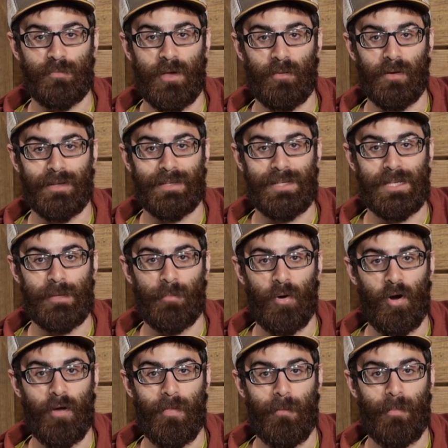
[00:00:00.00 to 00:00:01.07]
you may want to keep
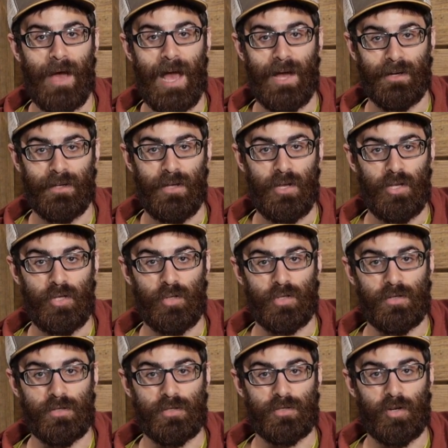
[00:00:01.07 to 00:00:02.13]
on the pack, you
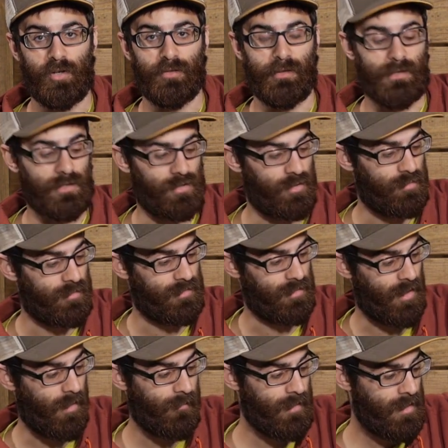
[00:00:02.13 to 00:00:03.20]
can certainly do
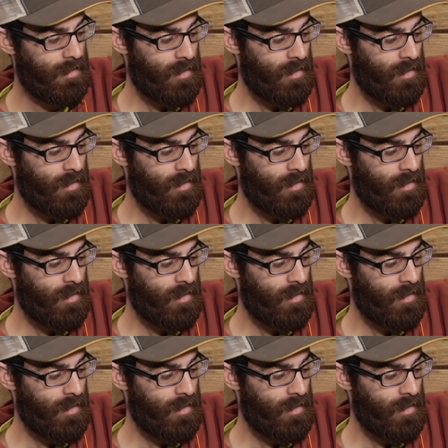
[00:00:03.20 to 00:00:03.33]
so.